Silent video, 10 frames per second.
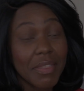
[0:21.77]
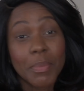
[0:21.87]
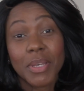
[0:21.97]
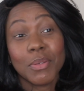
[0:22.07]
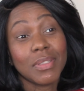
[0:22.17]
I
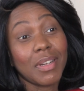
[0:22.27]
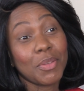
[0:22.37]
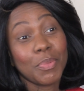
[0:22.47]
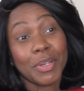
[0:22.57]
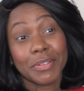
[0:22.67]
think by using
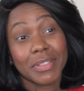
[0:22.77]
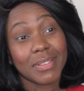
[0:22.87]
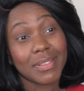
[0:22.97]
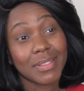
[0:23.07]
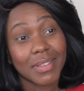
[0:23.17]
other
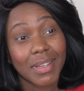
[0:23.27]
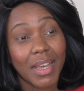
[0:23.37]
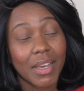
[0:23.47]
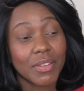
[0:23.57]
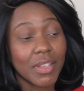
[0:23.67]
parents.
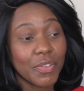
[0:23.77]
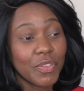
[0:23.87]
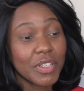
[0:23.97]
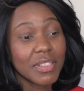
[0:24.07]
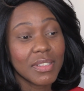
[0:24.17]
The
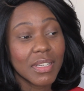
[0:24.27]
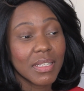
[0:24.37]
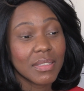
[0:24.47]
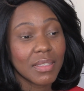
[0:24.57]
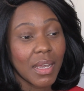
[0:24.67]
first thing
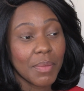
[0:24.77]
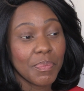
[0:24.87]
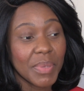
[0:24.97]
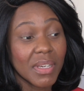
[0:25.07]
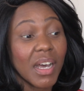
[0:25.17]
is
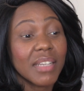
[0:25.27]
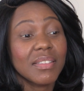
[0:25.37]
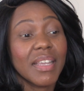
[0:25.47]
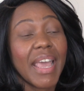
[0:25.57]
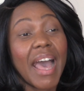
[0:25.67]

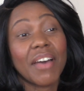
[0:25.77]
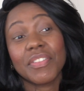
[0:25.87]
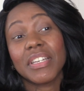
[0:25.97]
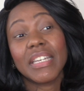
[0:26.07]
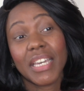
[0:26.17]
because they
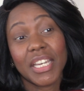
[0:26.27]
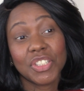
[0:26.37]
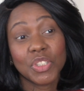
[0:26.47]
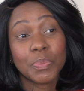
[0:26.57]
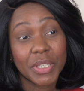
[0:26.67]
have
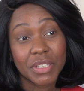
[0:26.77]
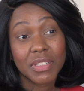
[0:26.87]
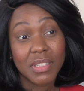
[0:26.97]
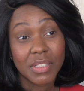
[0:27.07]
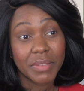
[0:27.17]
engaged
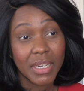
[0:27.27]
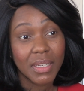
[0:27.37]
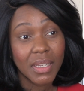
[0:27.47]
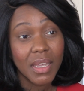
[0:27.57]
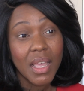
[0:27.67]
parents
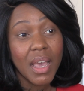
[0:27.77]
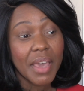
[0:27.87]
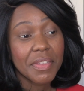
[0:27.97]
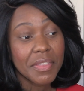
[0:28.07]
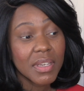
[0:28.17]
already,
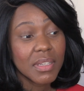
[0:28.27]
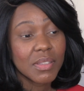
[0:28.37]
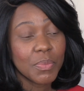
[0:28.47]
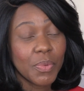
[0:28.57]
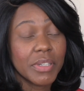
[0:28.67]
I think
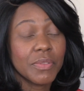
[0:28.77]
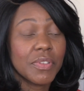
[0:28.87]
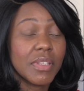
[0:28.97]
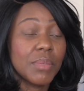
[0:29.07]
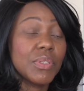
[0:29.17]
it's important
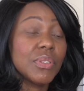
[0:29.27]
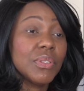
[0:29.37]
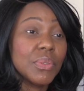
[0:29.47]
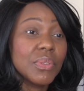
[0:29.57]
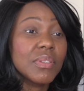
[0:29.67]
for them to
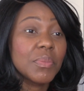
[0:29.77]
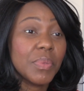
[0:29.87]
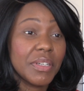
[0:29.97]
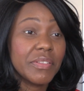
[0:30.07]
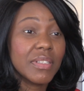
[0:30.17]
use the
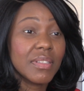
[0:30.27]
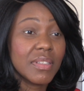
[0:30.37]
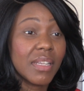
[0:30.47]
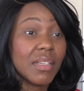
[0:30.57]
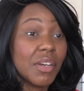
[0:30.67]
parents
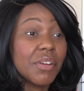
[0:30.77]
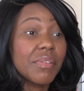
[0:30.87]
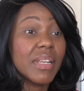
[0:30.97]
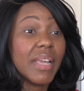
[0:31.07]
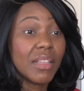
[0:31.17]
that are
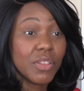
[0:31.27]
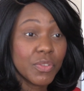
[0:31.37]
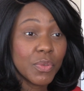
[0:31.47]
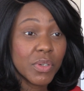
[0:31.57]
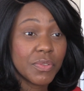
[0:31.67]
already at
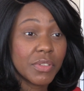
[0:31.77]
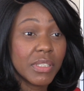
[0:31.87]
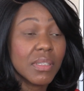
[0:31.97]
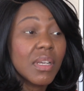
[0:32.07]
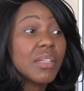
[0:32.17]
the
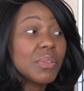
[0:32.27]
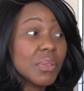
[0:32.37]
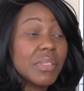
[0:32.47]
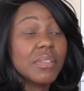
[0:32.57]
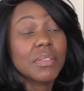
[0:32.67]
forefront
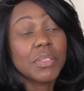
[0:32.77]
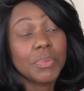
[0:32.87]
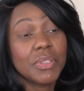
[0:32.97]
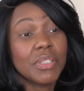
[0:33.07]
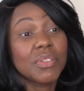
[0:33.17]
to go into the
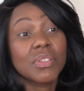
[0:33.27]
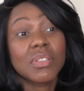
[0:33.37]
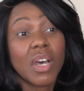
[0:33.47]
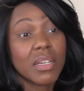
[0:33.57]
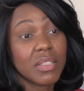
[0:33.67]
communities to
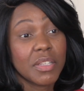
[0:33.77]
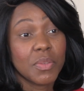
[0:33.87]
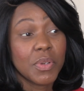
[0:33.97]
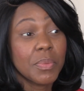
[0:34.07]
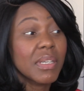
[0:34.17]
talk to
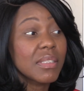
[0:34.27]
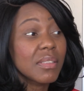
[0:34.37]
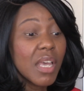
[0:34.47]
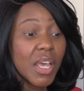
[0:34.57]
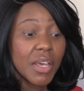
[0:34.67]
other parents,
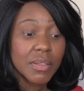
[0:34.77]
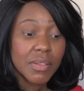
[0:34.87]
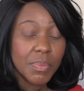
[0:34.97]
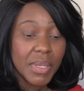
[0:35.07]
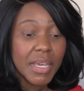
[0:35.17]
because
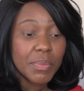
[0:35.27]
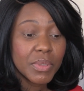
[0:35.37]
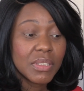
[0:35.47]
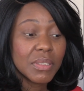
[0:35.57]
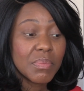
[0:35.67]
to be
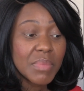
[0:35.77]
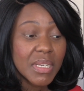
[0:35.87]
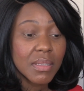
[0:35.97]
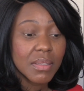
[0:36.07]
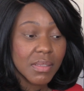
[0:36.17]
able to
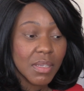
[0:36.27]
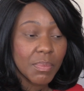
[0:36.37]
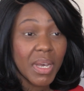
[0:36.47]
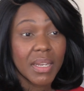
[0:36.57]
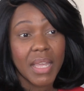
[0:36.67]
meet
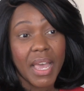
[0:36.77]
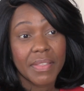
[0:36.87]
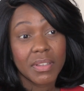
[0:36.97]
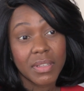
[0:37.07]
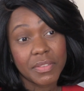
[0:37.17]
somebody
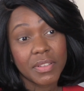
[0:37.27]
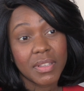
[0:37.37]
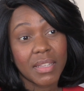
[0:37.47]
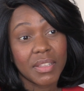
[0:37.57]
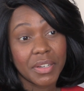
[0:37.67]
at the level
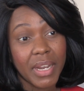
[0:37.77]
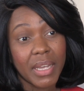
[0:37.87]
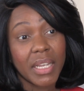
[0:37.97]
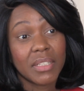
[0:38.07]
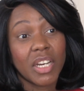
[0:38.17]
that they're
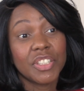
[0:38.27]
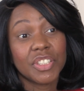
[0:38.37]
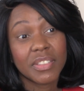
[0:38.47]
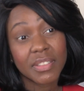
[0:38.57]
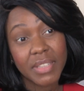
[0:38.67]
at and
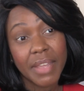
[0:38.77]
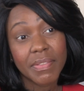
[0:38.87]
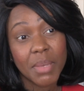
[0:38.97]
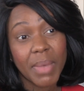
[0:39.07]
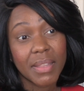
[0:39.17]

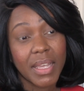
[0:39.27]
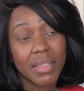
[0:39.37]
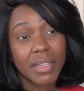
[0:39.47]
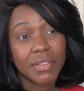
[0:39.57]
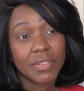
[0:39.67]
understand them at
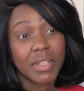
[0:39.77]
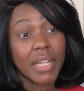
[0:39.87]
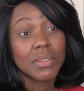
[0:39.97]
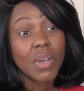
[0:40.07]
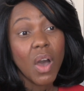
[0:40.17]
that level
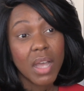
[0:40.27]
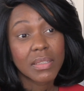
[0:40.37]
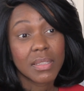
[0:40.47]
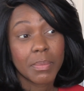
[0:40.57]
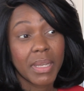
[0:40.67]
and
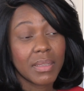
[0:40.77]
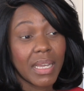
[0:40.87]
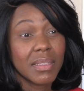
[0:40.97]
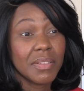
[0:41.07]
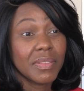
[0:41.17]
talk to them at
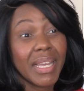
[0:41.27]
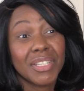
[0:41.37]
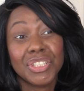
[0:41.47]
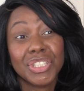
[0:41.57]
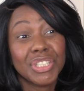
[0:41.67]
that level
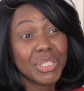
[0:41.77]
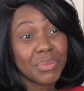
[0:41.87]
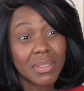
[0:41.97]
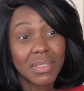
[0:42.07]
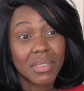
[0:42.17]
and
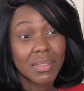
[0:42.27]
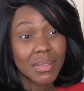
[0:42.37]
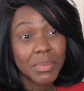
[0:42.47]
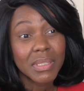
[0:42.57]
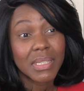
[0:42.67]
sharing their
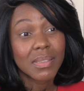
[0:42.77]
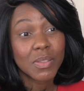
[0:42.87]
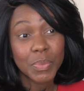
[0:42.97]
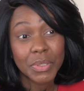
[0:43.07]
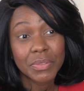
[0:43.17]
similar
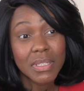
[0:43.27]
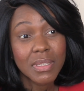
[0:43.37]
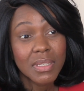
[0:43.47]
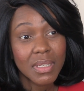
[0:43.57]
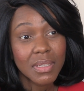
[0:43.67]

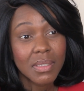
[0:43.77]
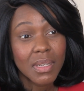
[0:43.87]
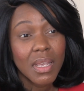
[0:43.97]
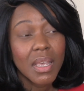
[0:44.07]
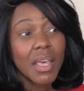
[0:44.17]
experiences,
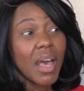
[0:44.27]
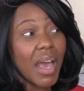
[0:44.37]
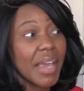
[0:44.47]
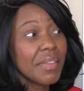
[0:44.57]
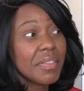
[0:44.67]

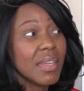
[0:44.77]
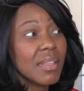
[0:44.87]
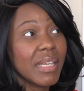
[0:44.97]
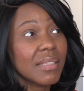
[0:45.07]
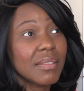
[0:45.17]
I
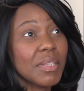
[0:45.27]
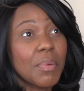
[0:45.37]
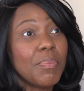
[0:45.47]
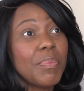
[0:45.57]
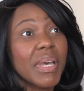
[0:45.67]
think that's
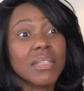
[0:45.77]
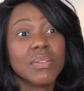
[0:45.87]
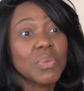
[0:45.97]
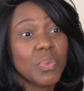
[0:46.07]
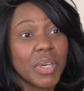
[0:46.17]
the
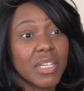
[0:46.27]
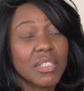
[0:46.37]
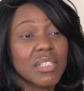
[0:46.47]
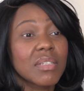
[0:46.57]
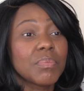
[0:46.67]
best way
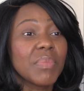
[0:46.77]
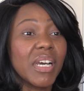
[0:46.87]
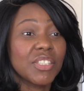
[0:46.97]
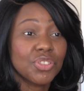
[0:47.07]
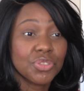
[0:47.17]
to
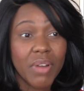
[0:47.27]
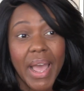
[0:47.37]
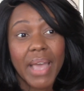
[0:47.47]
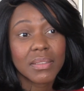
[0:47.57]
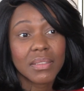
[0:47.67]

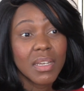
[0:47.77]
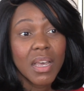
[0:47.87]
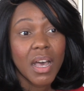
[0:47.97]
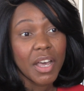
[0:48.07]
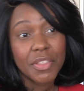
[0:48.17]
attract
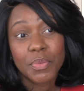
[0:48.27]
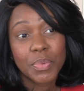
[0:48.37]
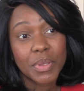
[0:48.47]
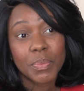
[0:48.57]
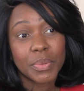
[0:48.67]
other
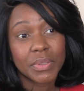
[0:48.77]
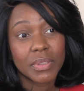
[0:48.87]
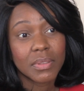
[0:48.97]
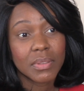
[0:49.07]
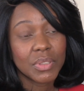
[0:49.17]

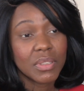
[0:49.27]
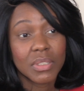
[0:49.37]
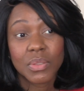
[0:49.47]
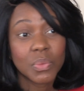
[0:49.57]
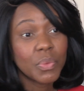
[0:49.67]
people to
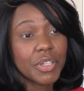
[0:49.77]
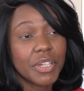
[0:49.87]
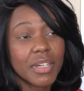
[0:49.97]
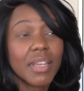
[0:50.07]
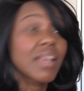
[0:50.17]
this work.